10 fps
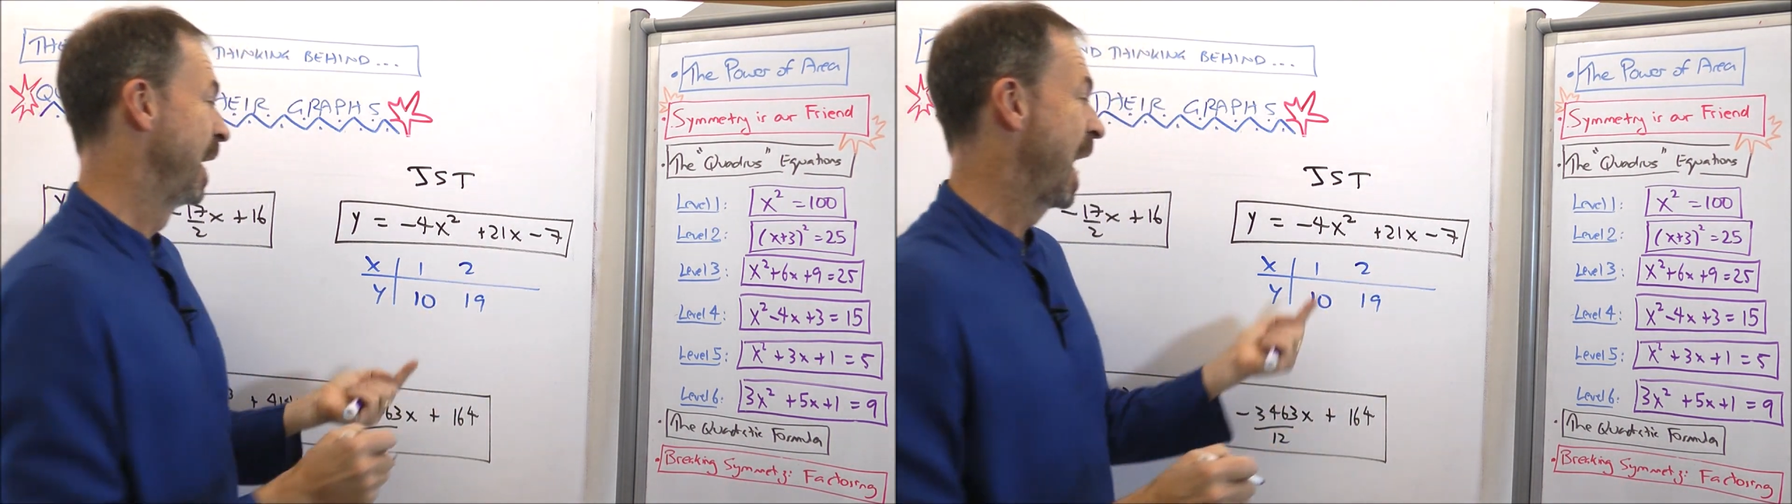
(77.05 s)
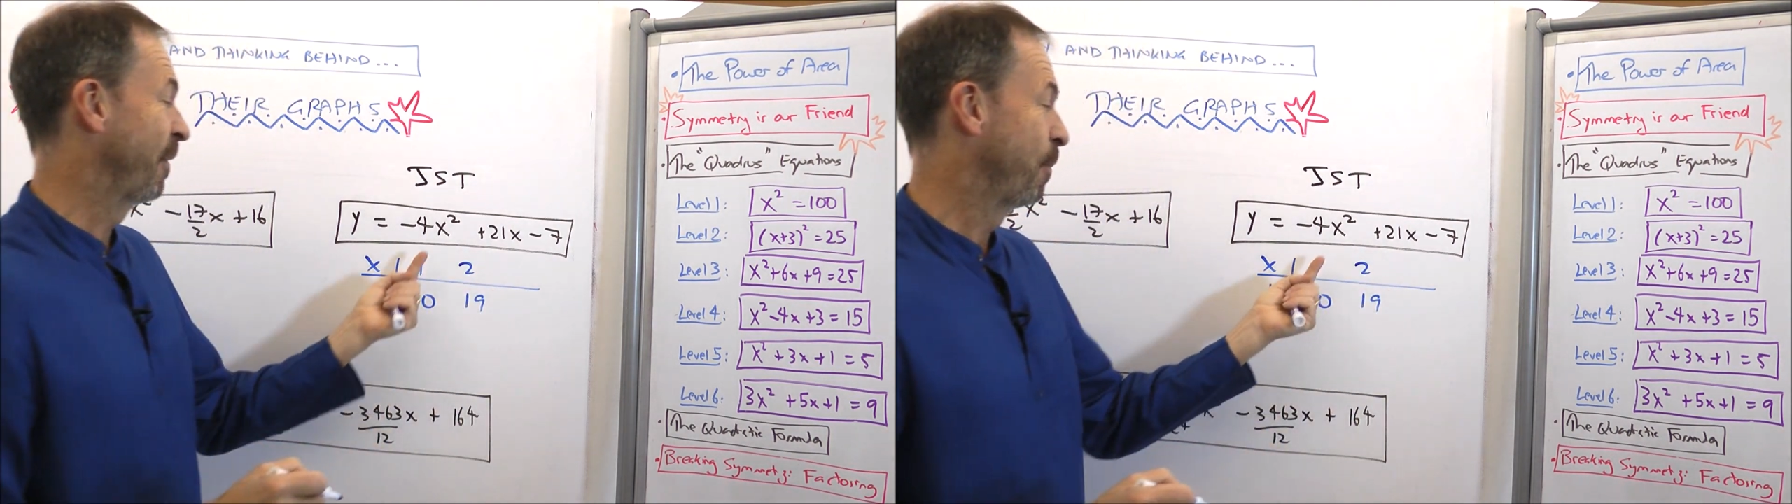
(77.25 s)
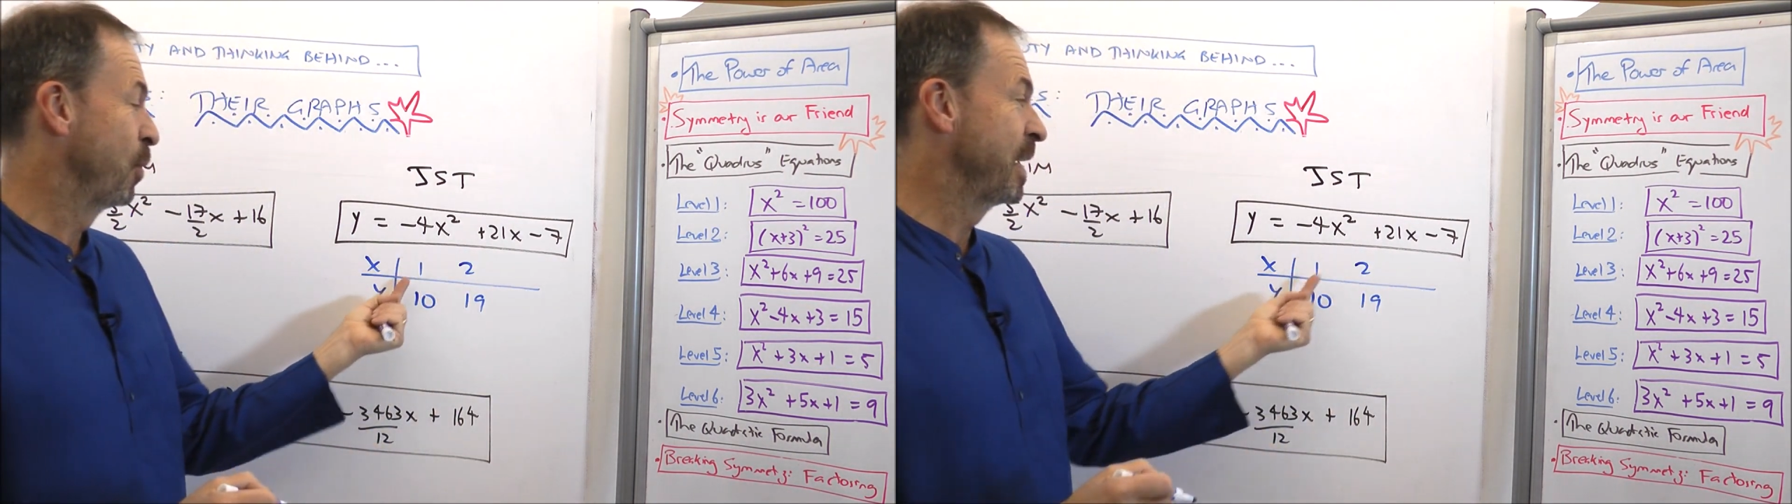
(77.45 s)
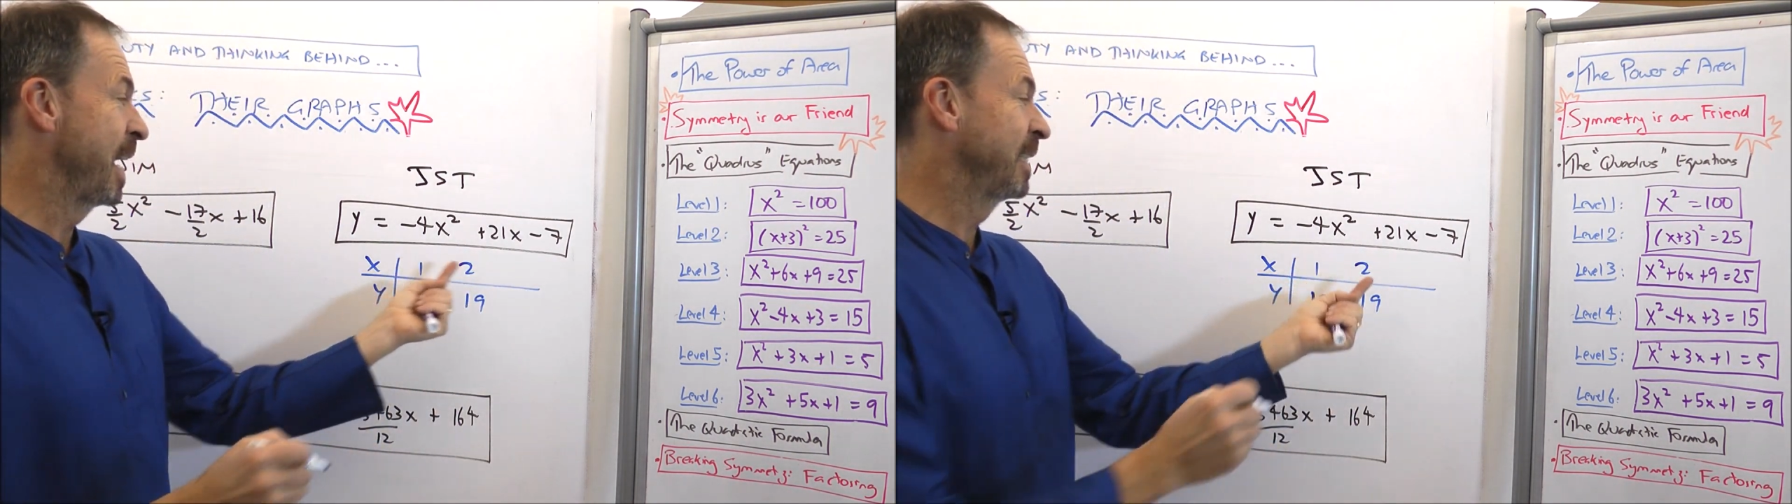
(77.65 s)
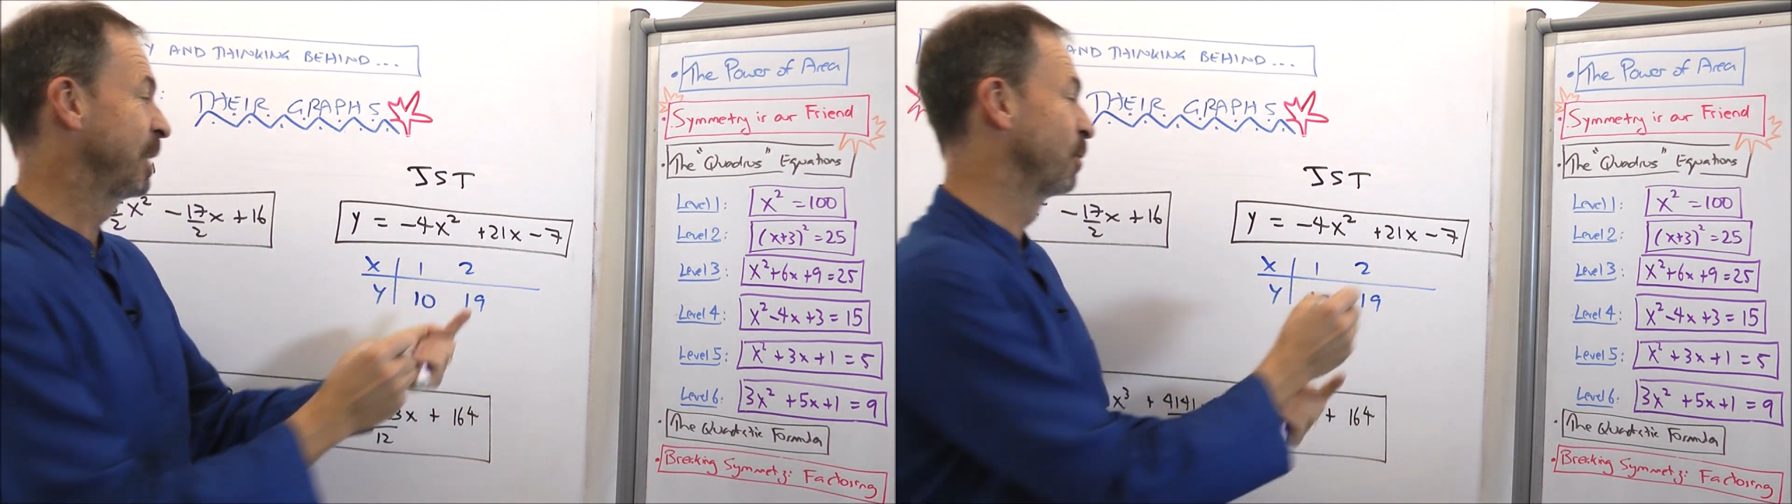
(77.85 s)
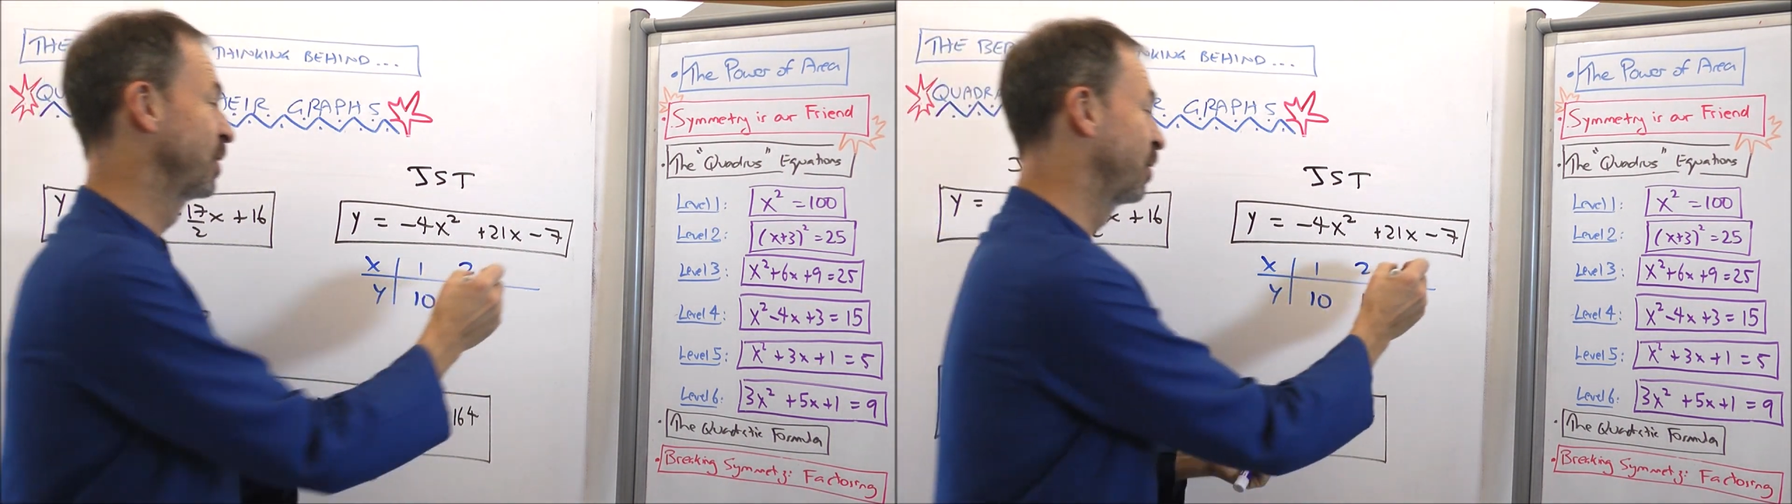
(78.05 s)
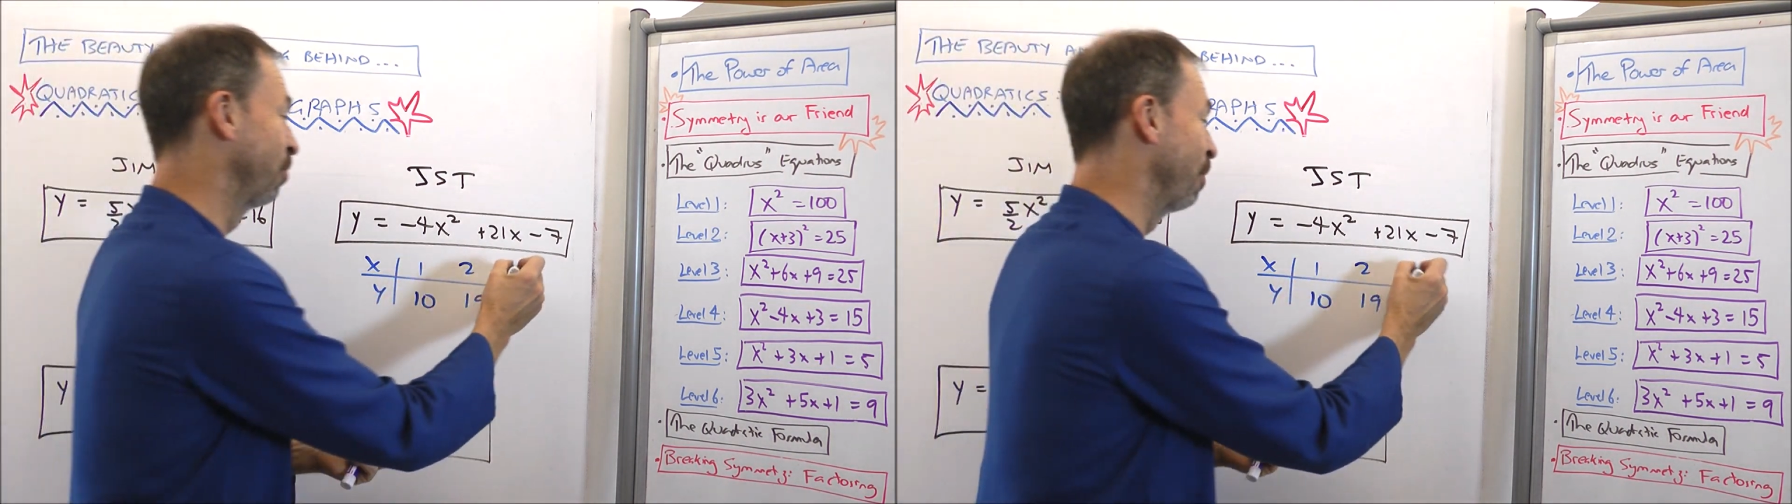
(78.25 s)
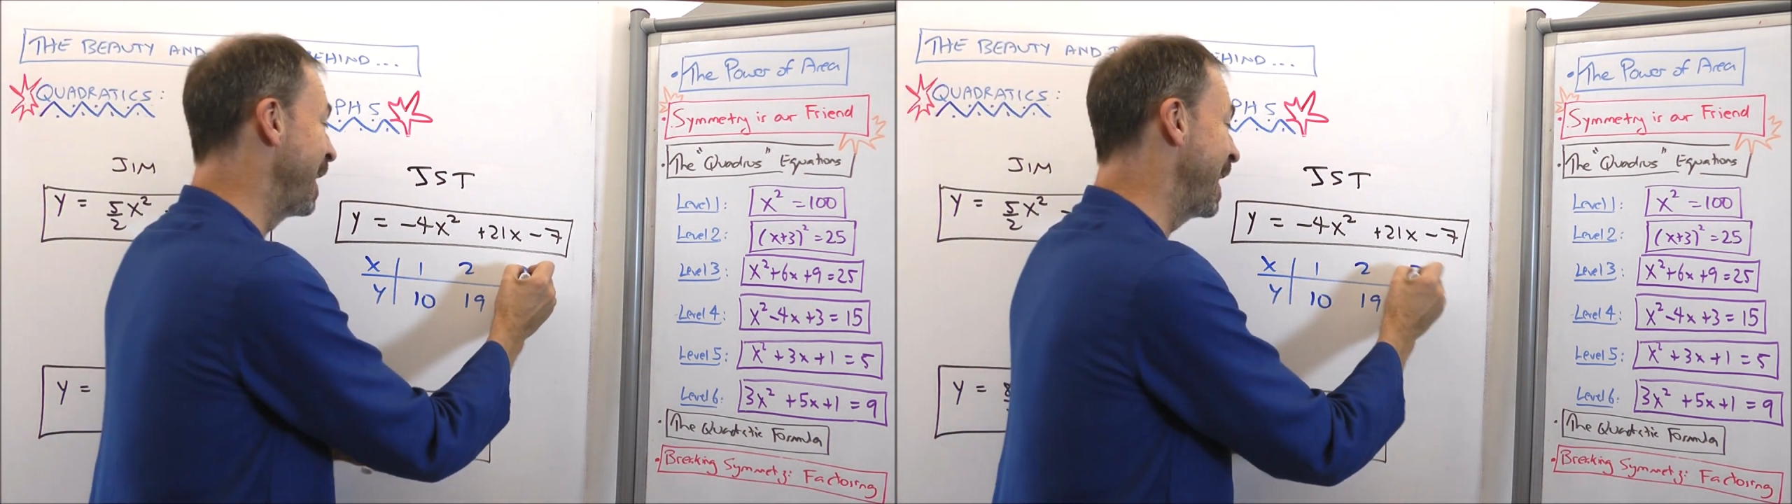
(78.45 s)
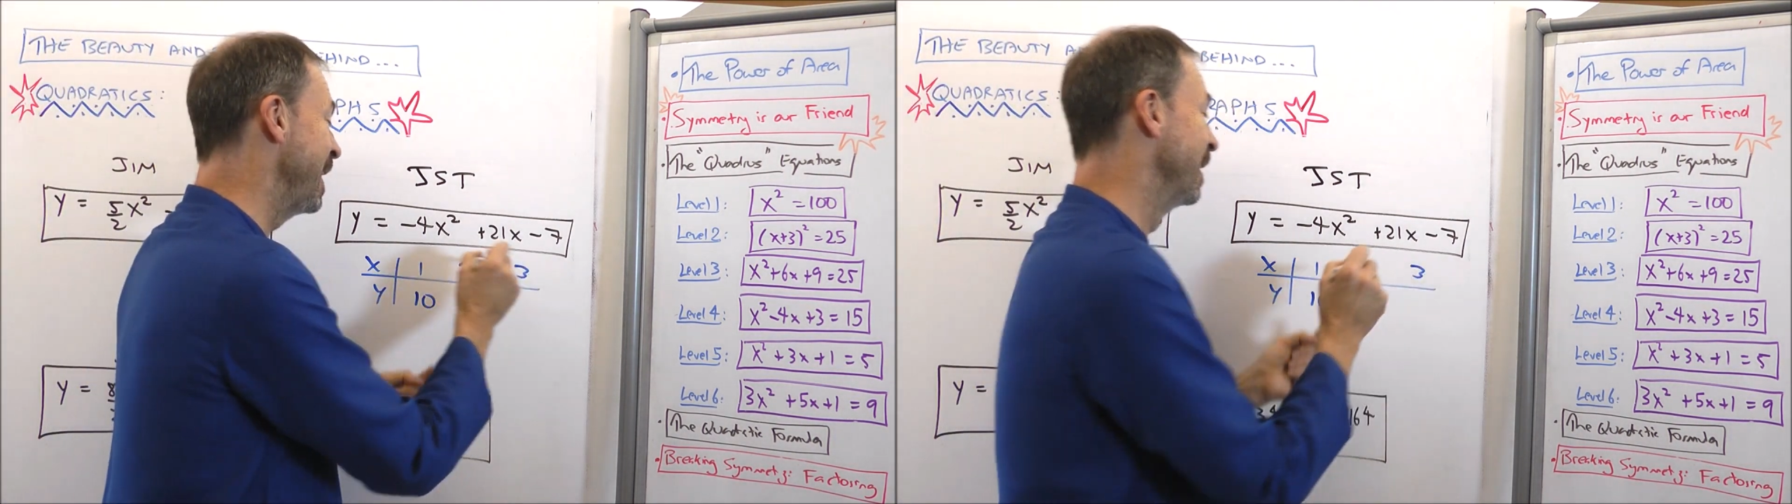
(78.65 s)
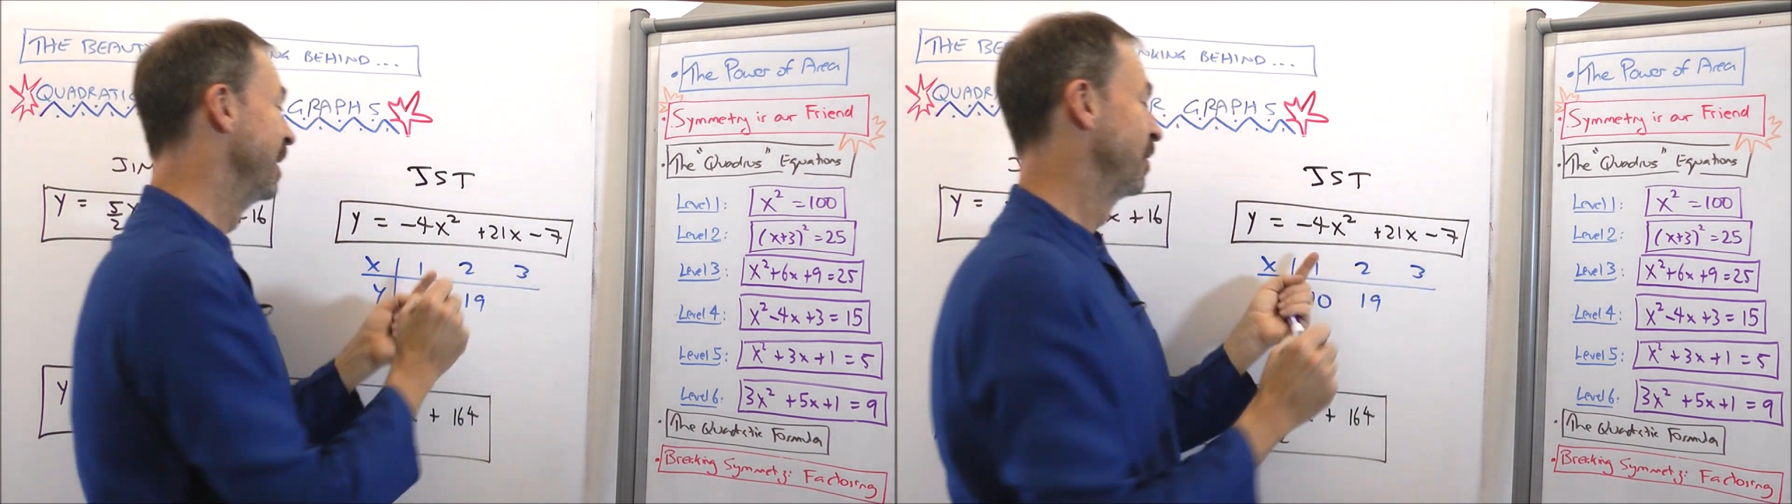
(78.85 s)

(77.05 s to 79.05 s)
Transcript: And if I put in x equals 3,